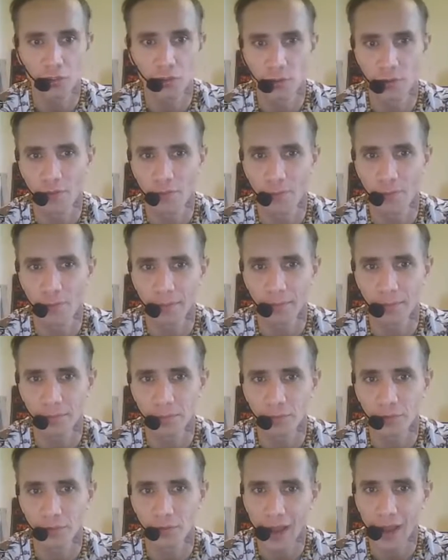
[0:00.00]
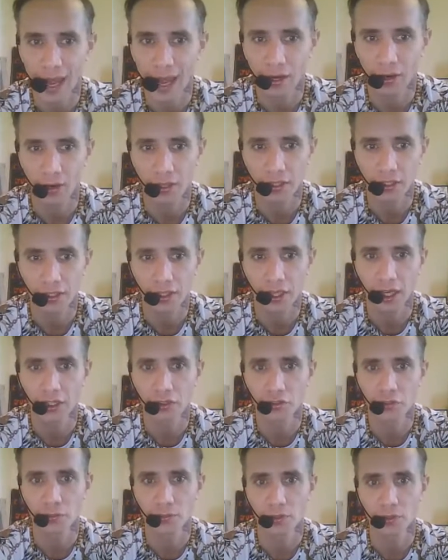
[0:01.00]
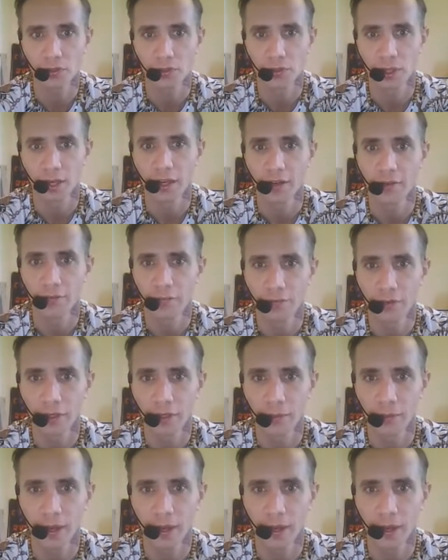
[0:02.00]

Over the last 12 months, we've analysed customers'